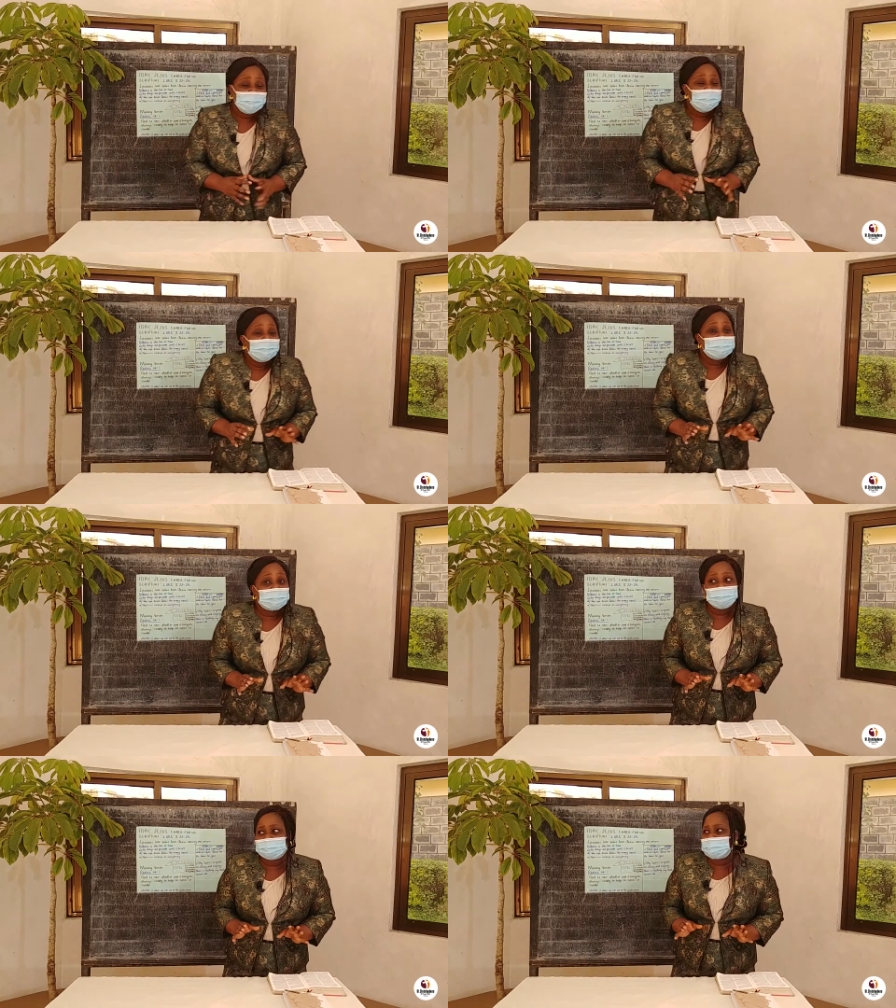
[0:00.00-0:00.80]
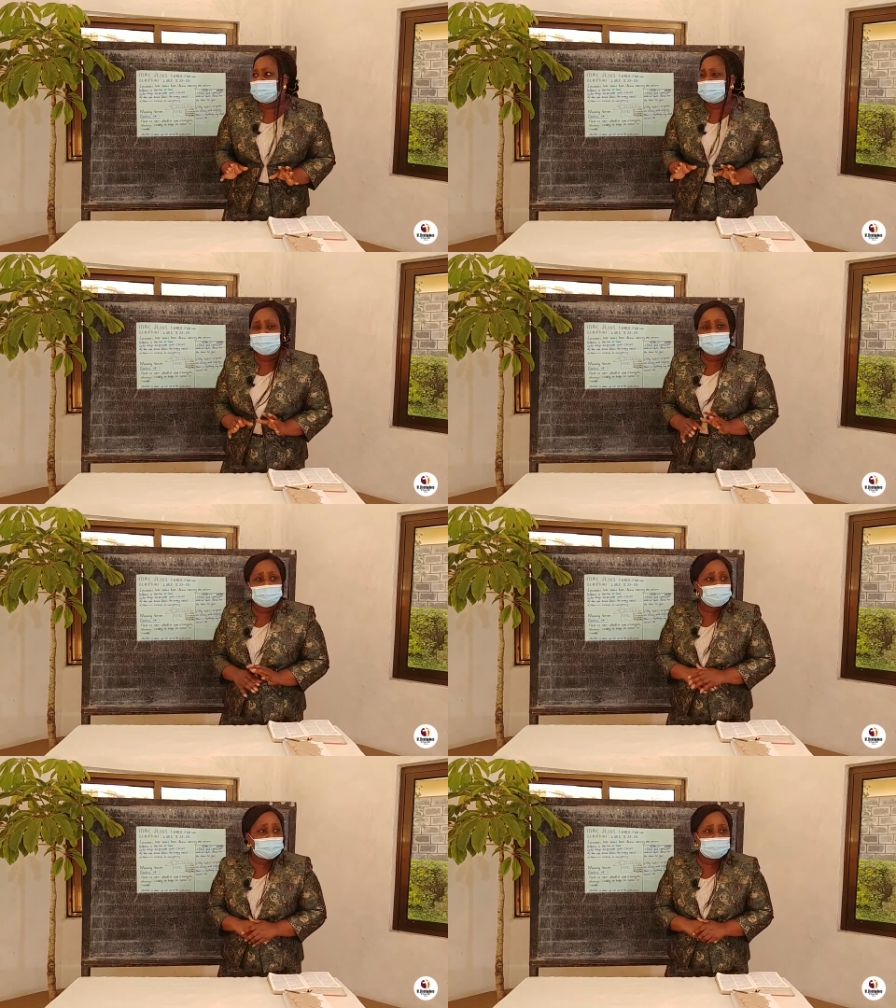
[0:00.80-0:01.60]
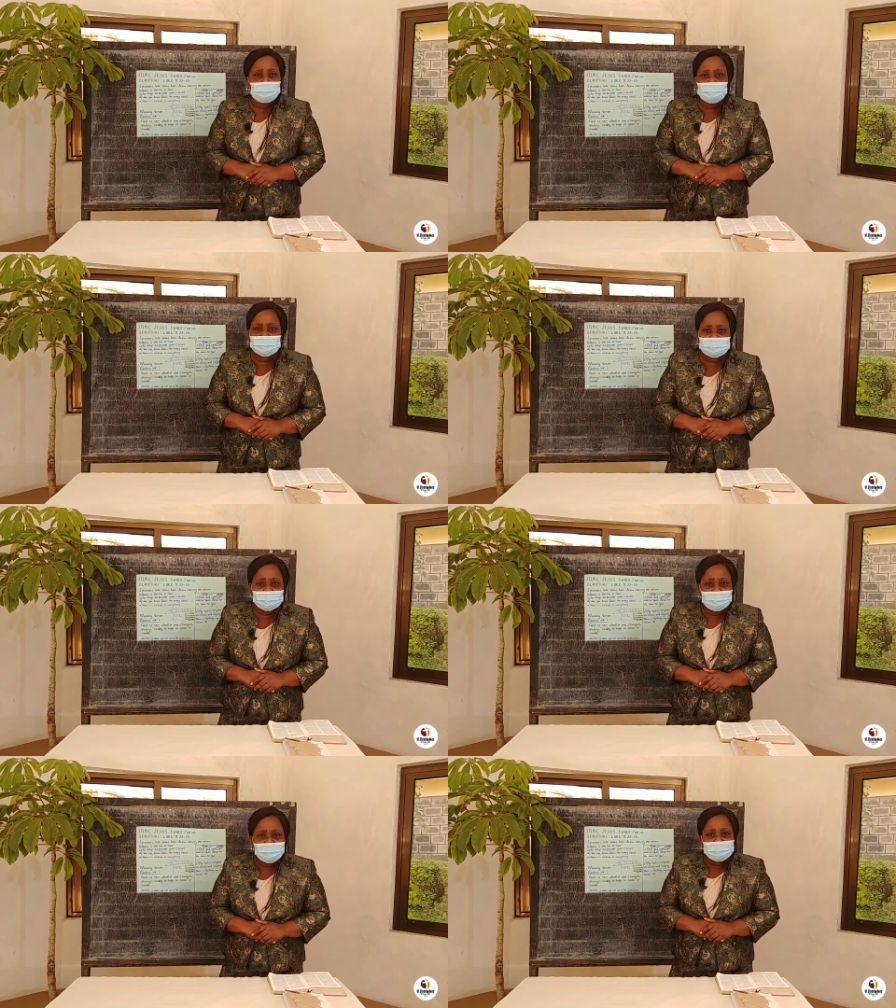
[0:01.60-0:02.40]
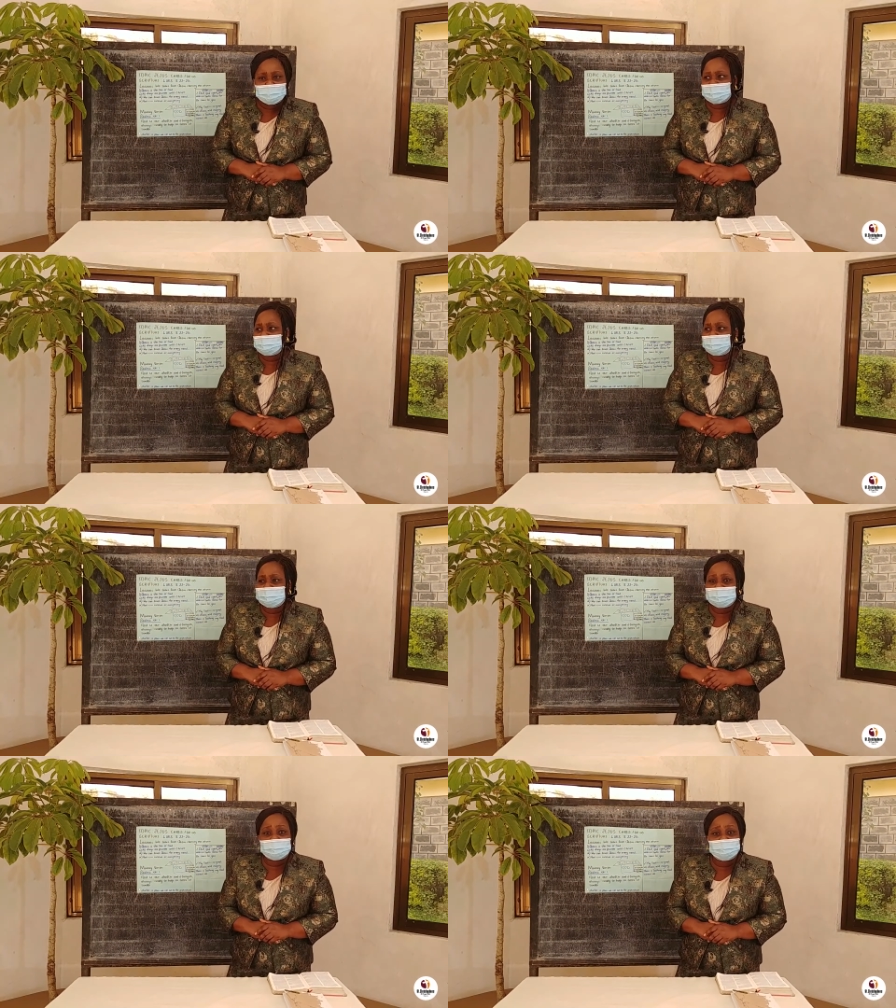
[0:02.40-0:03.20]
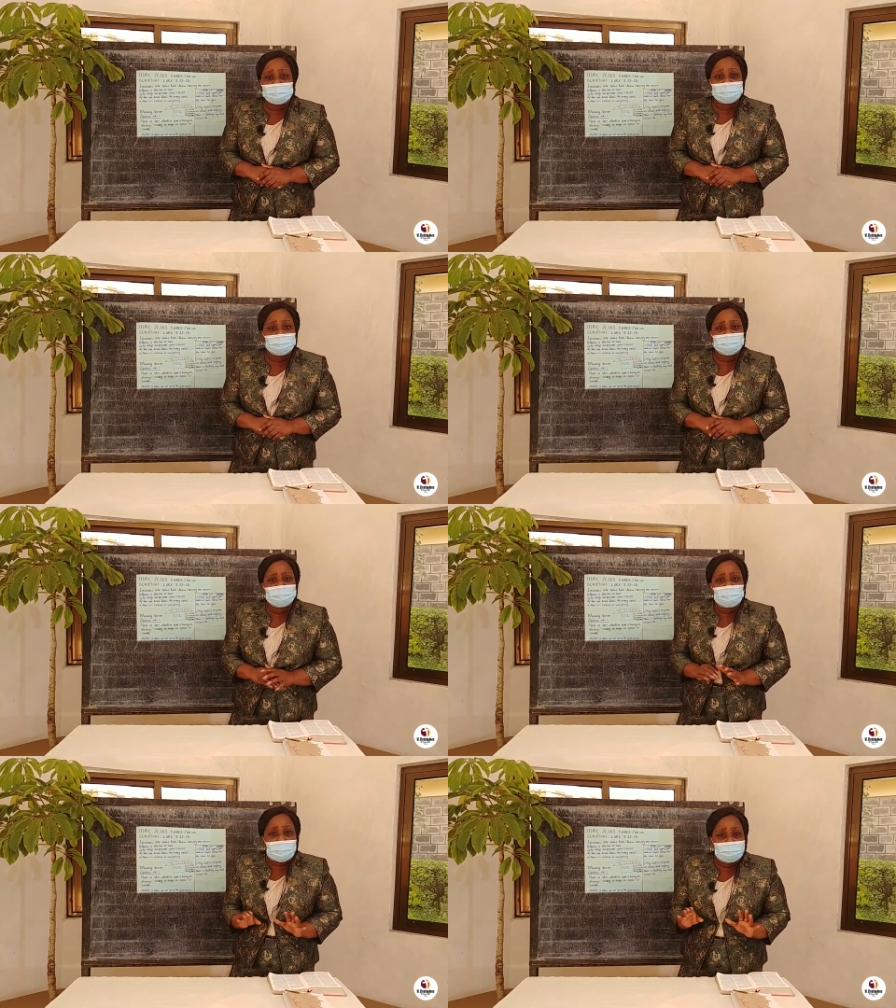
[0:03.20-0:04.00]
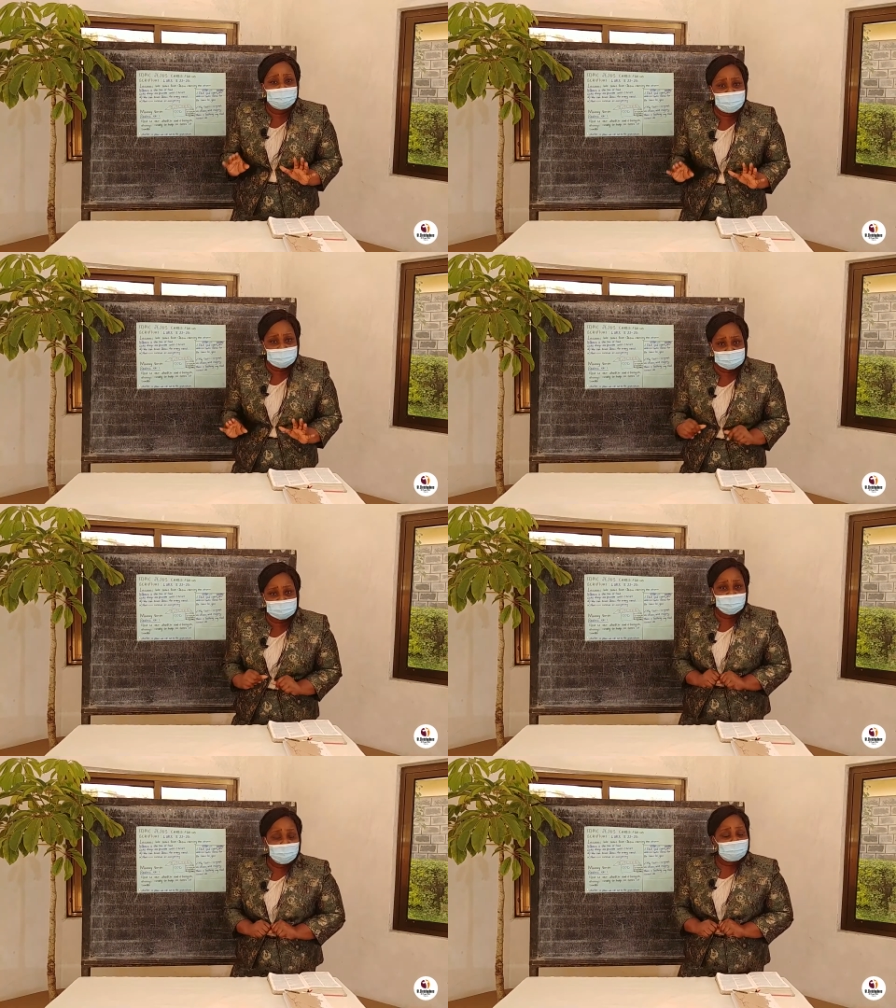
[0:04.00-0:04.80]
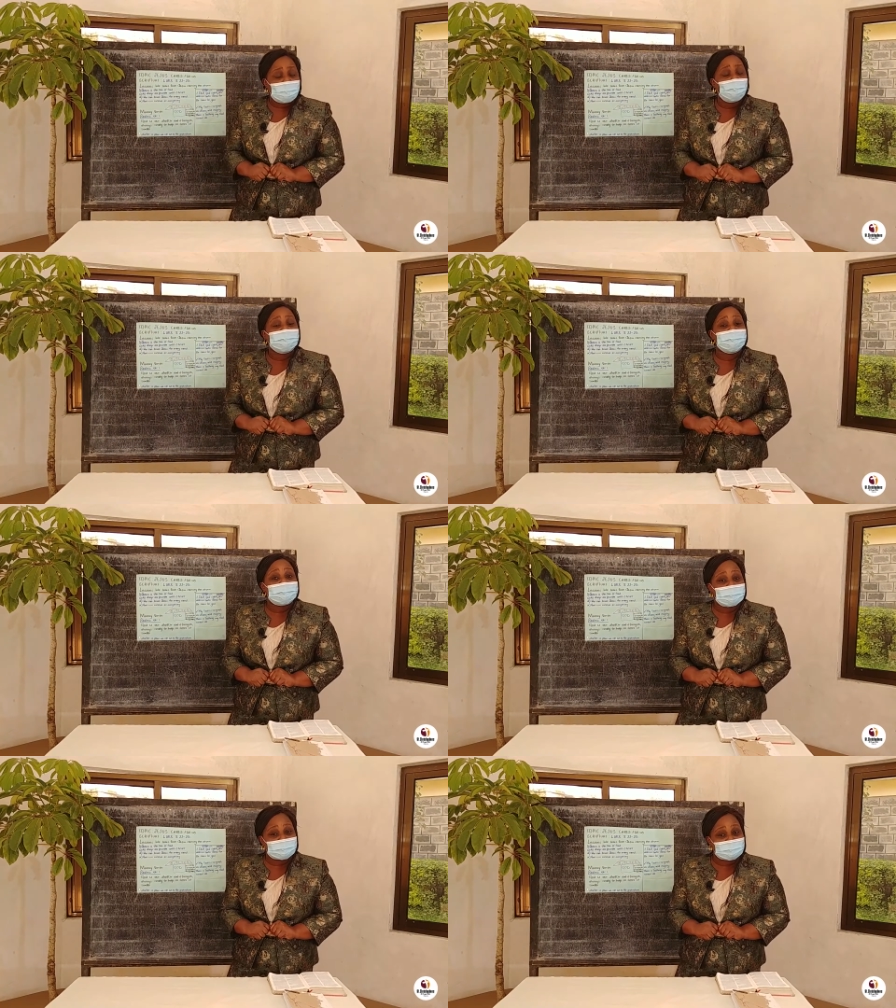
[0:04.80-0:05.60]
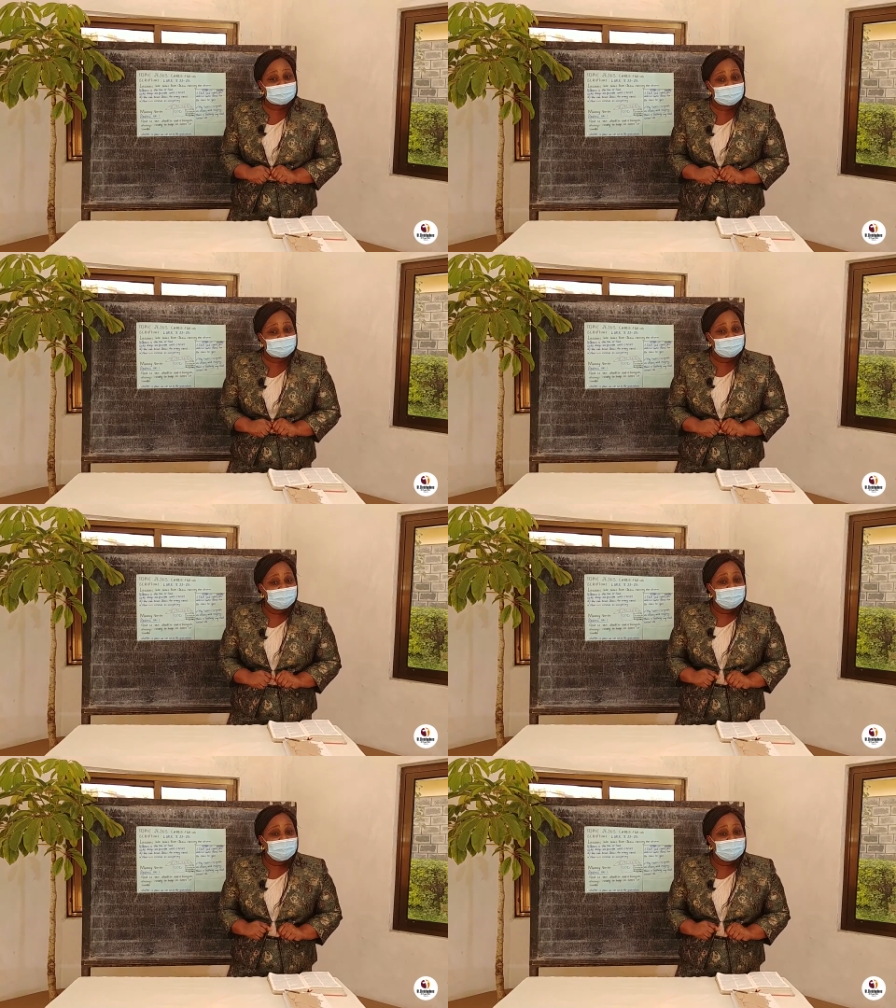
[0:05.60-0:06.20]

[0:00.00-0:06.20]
him. The, the, the disciples were worried and they, they, they, they were amazed by what Jesus did.